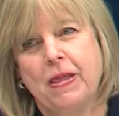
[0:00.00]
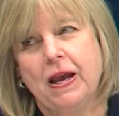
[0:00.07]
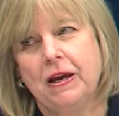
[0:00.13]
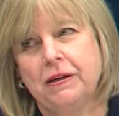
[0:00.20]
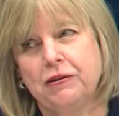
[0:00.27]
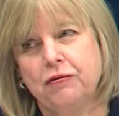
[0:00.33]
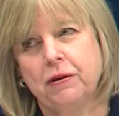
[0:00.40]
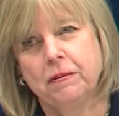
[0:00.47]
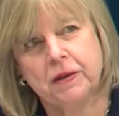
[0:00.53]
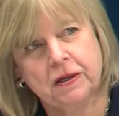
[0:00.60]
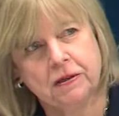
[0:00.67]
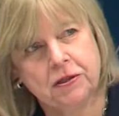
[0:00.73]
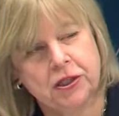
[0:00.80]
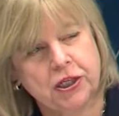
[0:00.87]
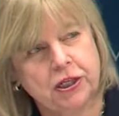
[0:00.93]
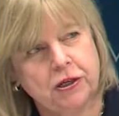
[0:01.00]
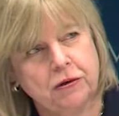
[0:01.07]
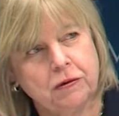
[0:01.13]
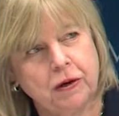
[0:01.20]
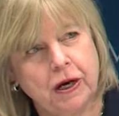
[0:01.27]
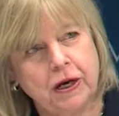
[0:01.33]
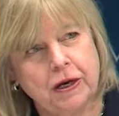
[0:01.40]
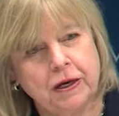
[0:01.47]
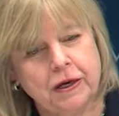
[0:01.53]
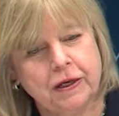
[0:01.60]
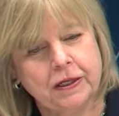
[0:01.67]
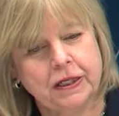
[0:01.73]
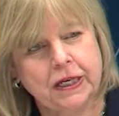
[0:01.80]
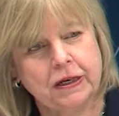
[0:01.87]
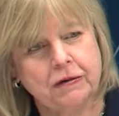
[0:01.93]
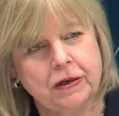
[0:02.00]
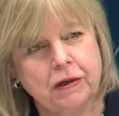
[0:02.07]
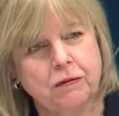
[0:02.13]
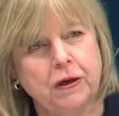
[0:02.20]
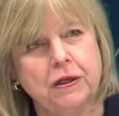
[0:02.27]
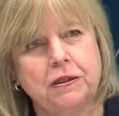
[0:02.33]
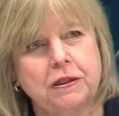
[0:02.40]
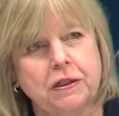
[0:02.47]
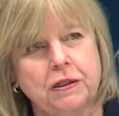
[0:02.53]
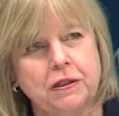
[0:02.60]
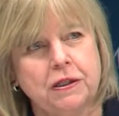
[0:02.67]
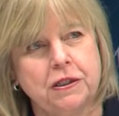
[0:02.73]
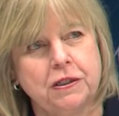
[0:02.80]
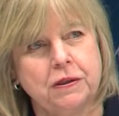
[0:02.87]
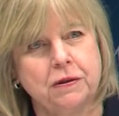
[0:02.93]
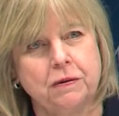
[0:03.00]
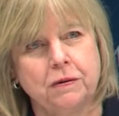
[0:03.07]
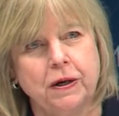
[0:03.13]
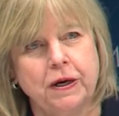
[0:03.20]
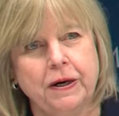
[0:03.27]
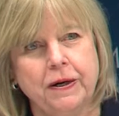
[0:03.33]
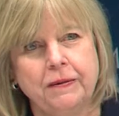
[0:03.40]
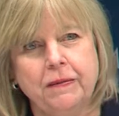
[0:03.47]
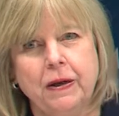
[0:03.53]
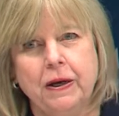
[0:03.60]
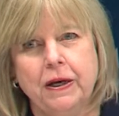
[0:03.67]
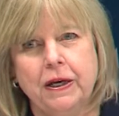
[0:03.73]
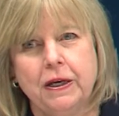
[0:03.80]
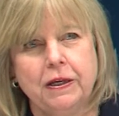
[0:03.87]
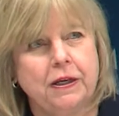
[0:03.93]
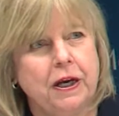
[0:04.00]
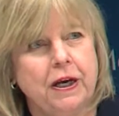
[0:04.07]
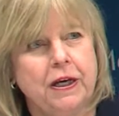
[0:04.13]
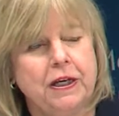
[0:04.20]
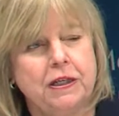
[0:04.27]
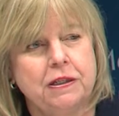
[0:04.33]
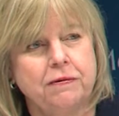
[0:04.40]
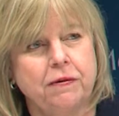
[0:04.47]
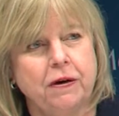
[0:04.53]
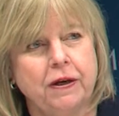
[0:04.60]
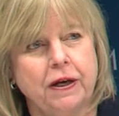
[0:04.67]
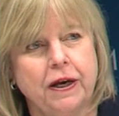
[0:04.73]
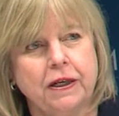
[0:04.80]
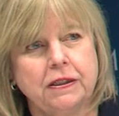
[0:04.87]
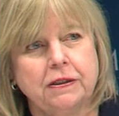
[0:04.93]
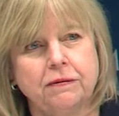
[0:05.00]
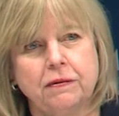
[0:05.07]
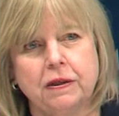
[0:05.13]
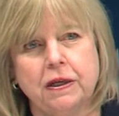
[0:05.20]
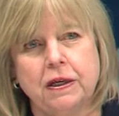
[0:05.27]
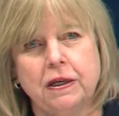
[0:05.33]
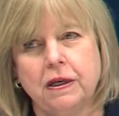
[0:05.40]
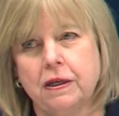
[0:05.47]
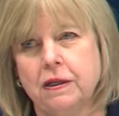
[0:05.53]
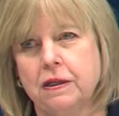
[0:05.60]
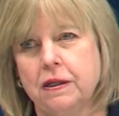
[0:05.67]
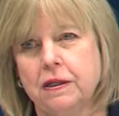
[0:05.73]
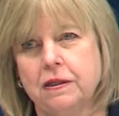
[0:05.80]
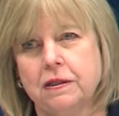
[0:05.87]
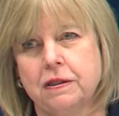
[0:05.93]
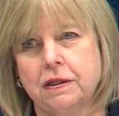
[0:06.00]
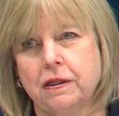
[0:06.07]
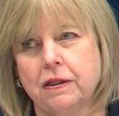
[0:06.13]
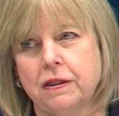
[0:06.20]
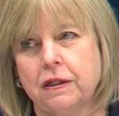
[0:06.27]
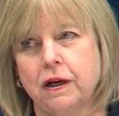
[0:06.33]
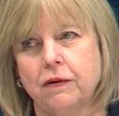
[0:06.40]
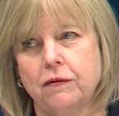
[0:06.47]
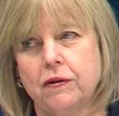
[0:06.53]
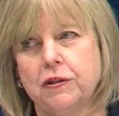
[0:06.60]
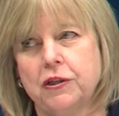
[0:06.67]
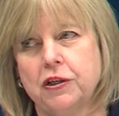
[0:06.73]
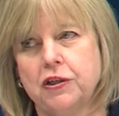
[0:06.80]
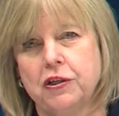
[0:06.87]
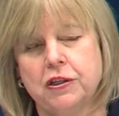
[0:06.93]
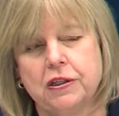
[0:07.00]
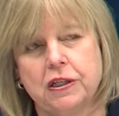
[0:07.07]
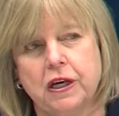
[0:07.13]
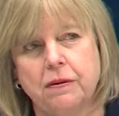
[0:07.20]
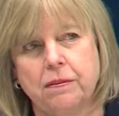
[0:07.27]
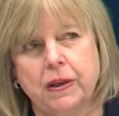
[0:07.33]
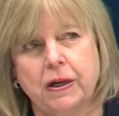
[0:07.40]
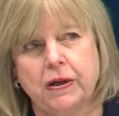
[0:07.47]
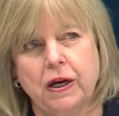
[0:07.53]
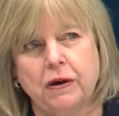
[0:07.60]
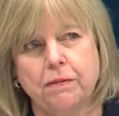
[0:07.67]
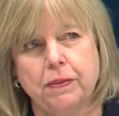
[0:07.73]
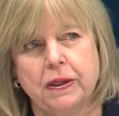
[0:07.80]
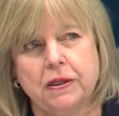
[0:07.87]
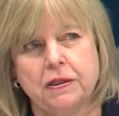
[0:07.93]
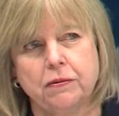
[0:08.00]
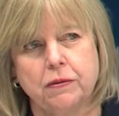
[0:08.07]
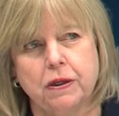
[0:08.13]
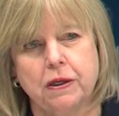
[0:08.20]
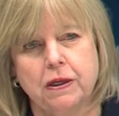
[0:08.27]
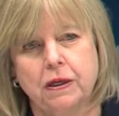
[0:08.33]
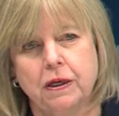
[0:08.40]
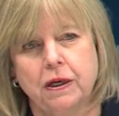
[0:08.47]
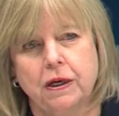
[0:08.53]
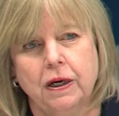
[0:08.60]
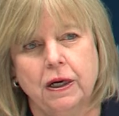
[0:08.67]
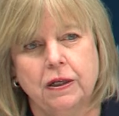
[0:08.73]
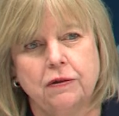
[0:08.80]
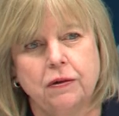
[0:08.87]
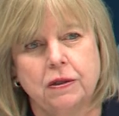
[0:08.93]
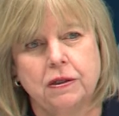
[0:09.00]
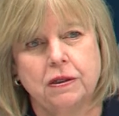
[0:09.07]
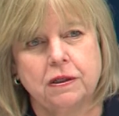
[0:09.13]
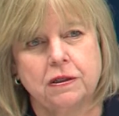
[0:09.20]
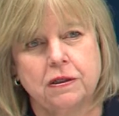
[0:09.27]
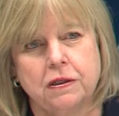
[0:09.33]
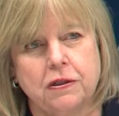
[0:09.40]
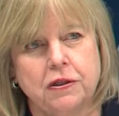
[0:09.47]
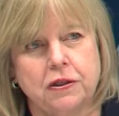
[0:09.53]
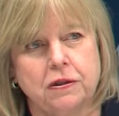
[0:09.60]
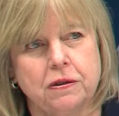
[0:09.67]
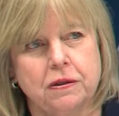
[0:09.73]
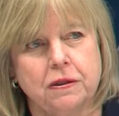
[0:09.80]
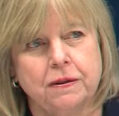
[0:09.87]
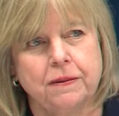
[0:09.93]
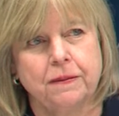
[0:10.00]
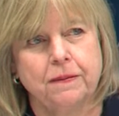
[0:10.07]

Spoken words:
A tribute to county residents who engage very actively in these conversations about how best we address these issues.